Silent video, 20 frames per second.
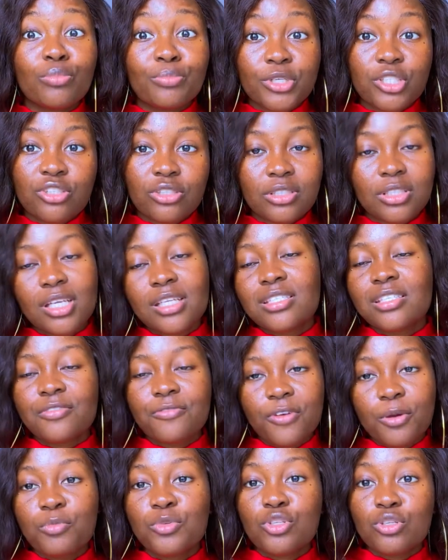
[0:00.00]
There's
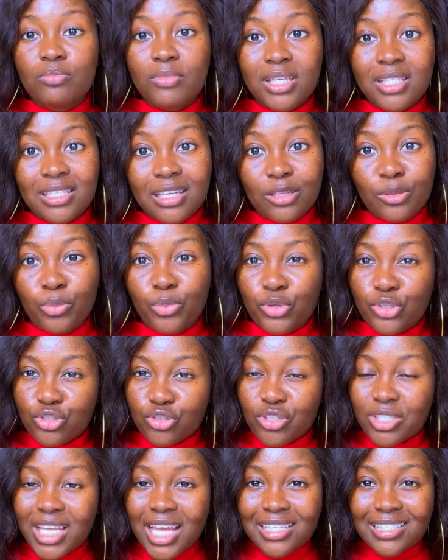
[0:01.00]
difference between medicine, but you know
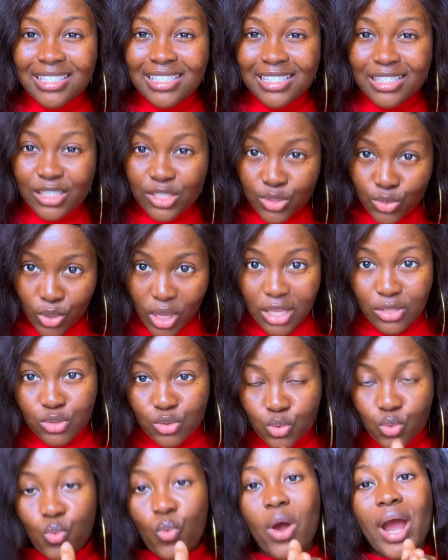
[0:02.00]
they are still
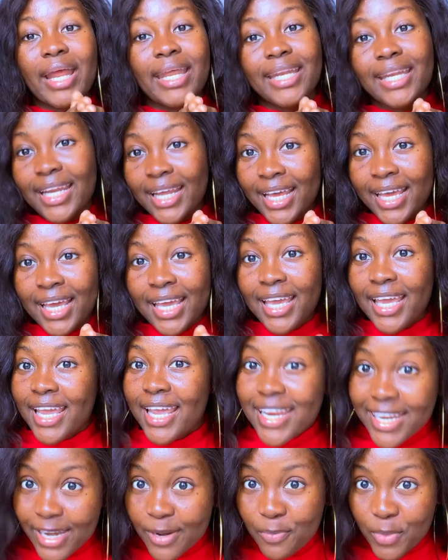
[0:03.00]
intertwined
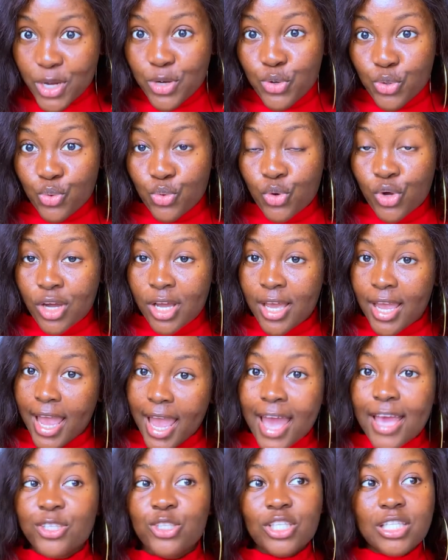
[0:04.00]
in the middle.
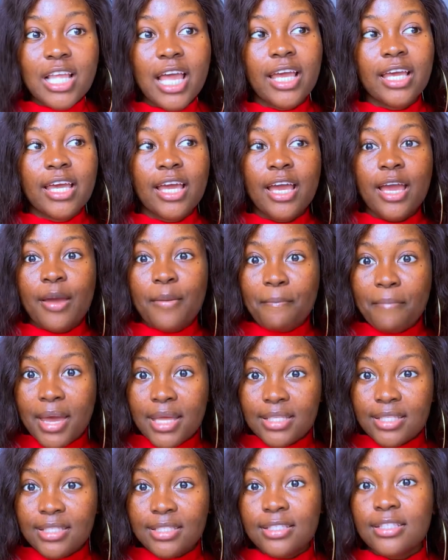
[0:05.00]
And just like
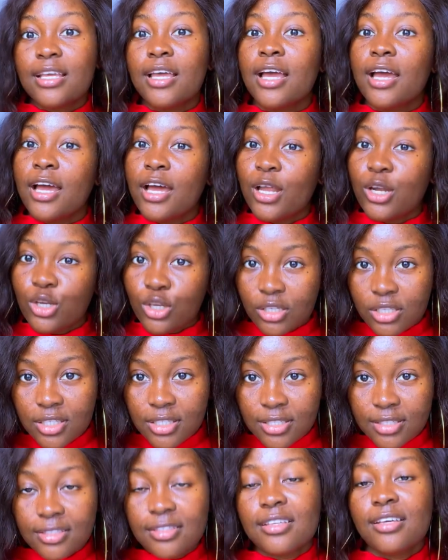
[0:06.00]
medicine,
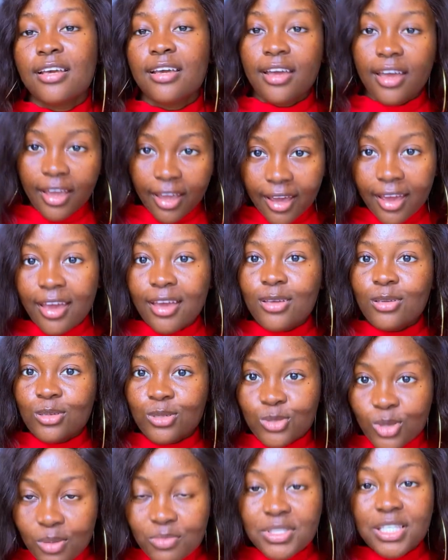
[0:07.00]
nursing,
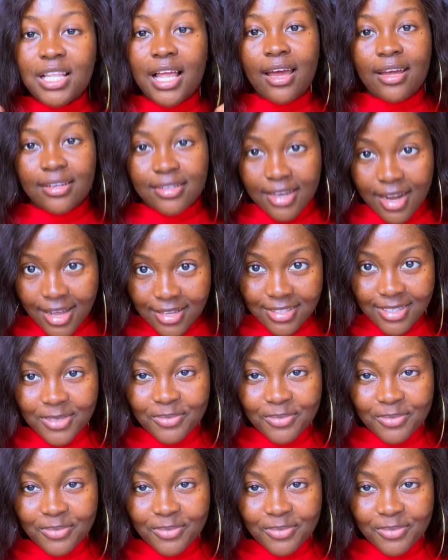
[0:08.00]
something like that.